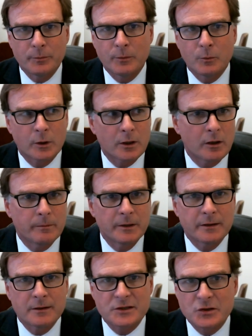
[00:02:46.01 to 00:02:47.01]
put more carbon
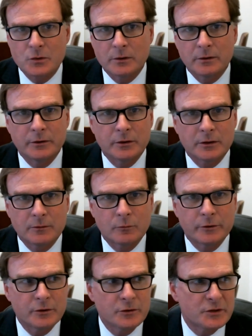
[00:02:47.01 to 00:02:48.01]
in the soil, you can
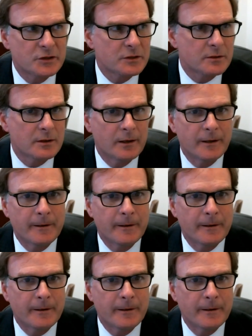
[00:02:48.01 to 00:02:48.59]
reduce